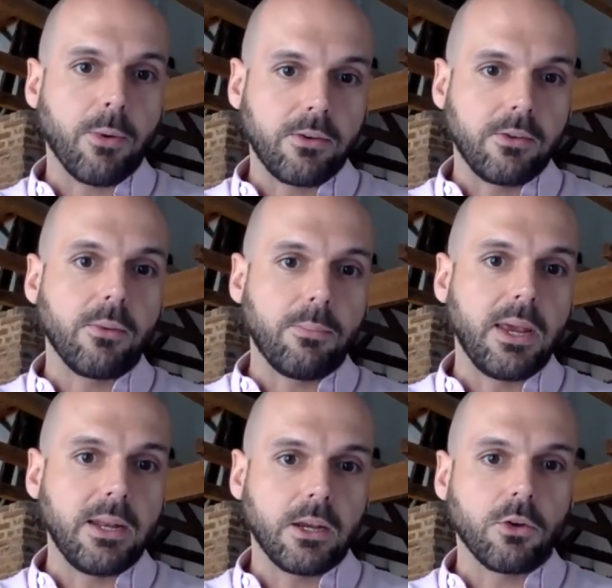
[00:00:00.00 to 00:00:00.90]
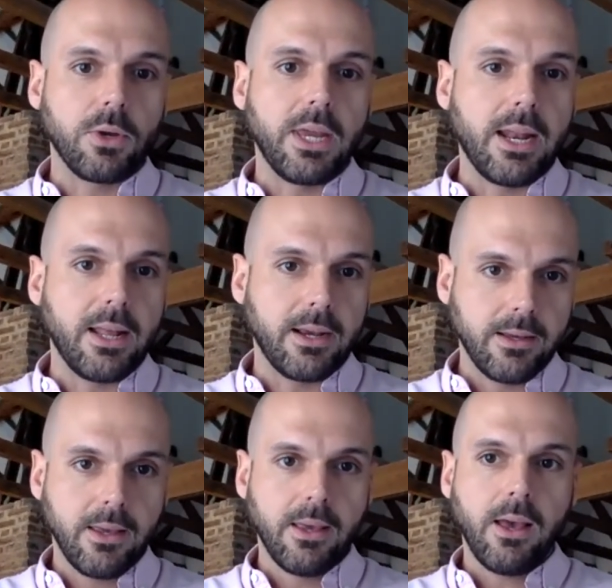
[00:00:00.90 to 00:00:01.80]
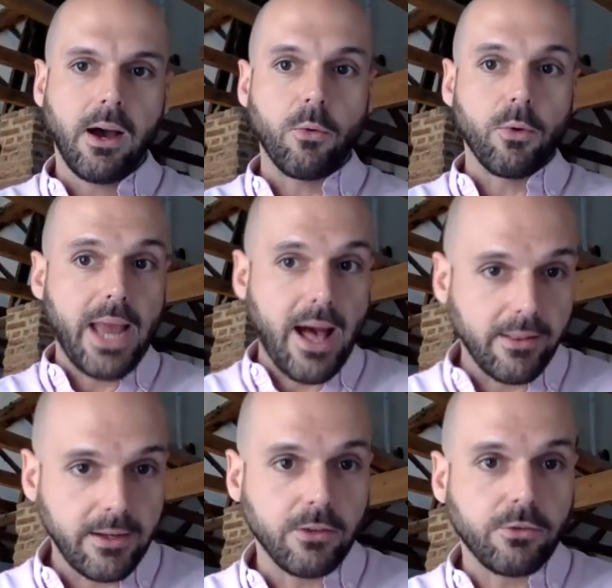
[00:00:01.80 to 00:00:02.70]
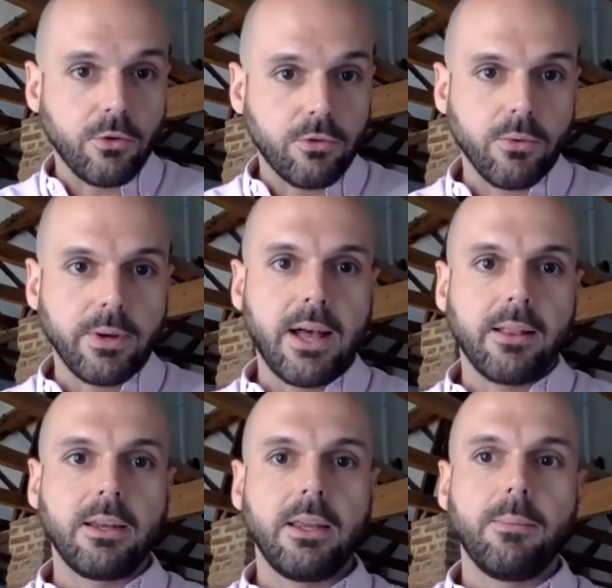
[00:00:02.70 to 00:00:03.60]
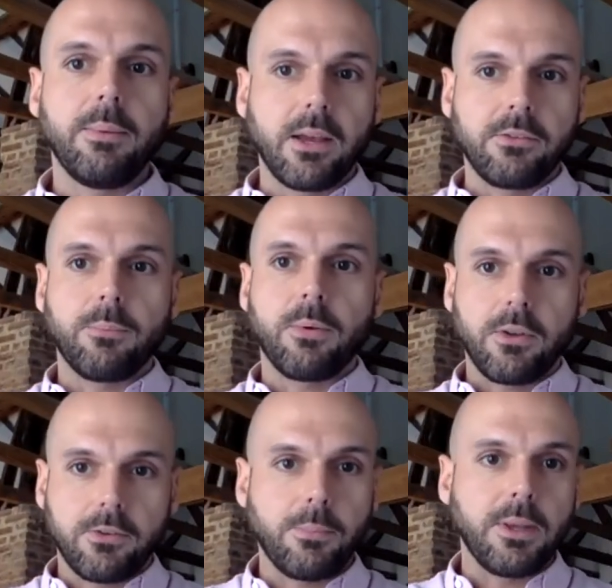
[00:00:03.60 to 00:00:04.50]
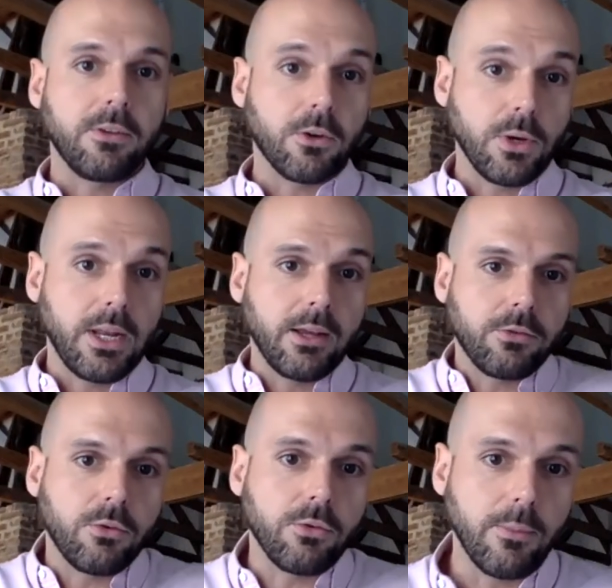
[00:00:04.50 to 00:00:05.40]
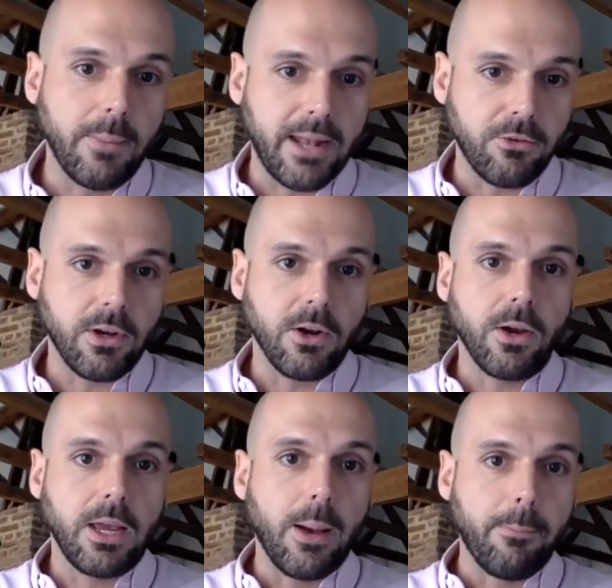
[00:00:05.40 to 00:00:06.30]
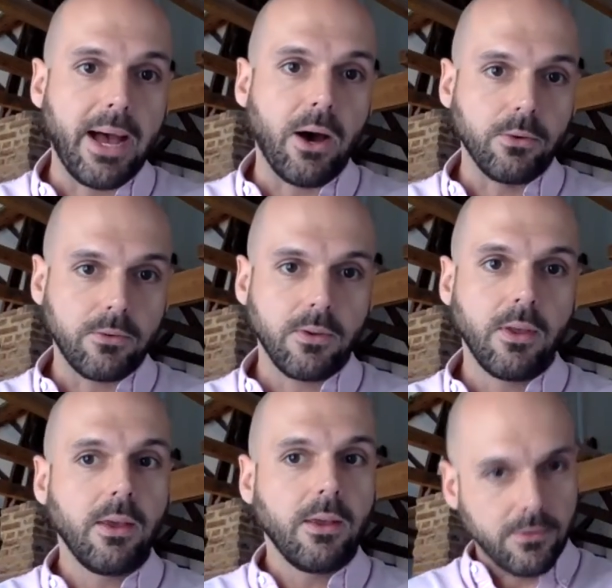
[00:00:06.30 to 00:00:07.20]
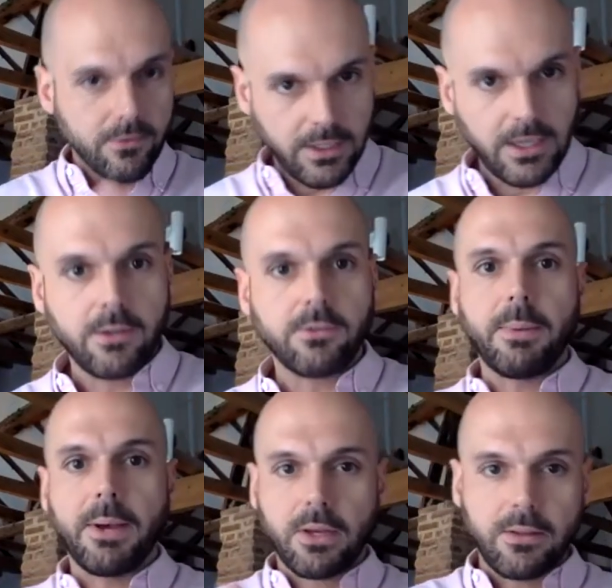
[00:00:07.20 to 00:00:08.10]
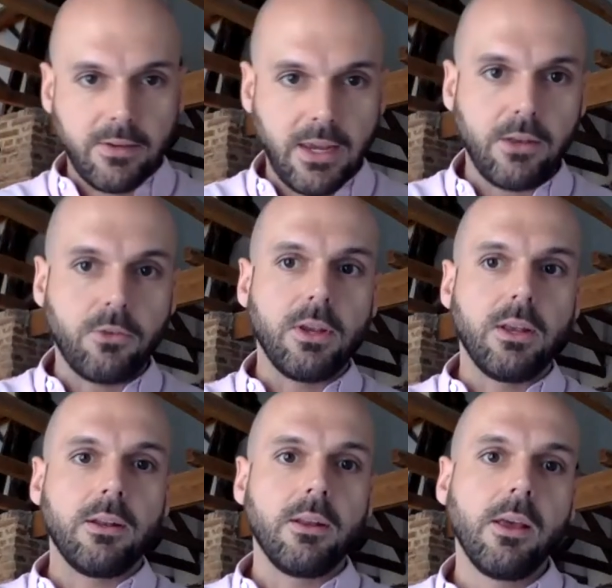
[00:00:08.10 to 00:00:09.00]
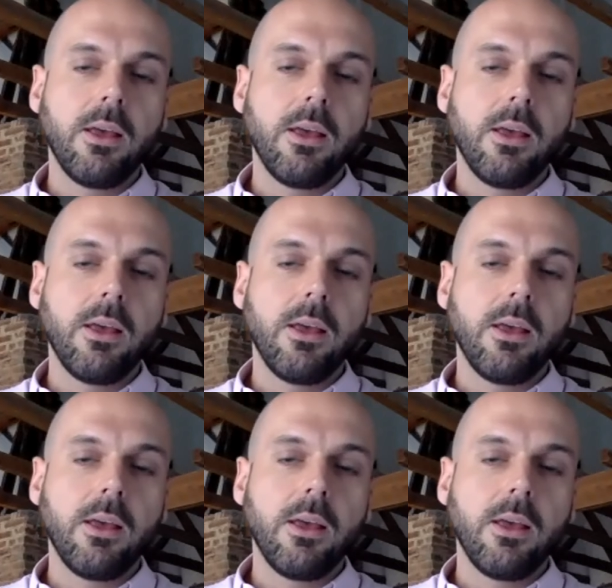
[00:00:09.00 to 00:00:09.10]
participate in creating a reality, a social reality, because it participates in creating a social imaginary about disease, about contagion,